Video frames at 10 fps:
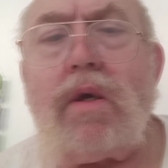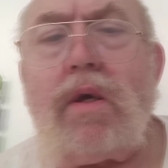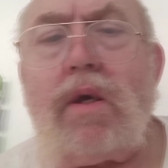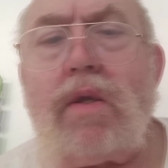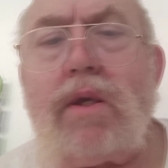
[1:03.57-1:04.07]

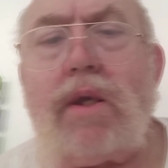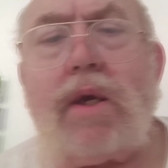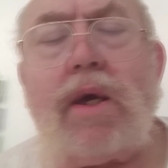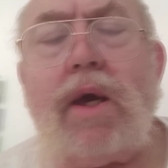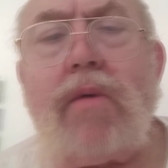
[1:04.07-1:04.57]
And then
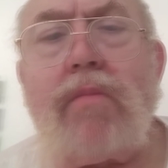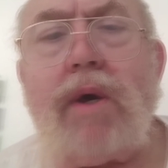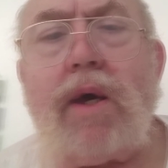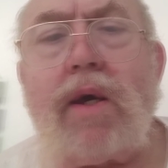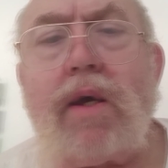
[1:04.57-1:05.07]
he came
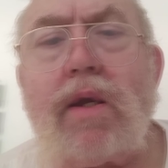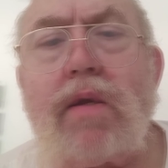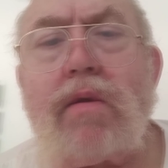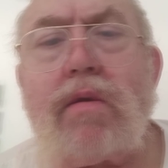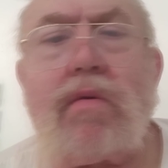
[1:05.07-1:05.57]
back and,
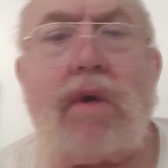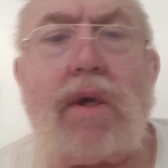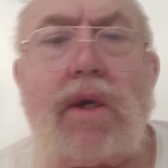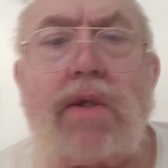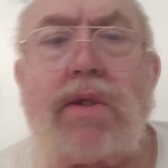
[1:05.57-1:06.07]
I
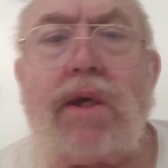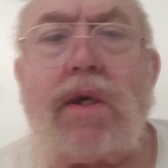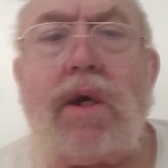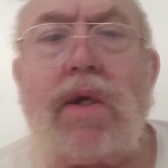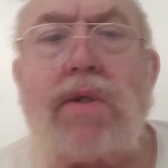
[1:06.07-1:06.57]
guess they
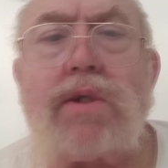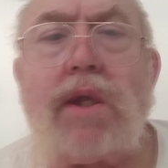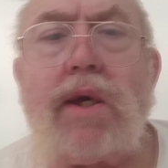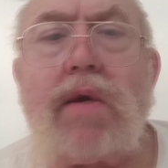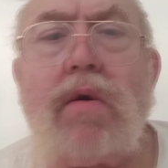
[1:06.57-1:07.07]
cut his
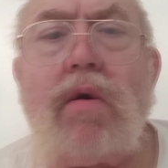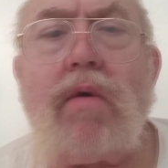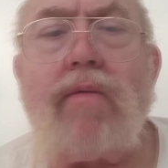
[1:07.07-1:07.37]
leg off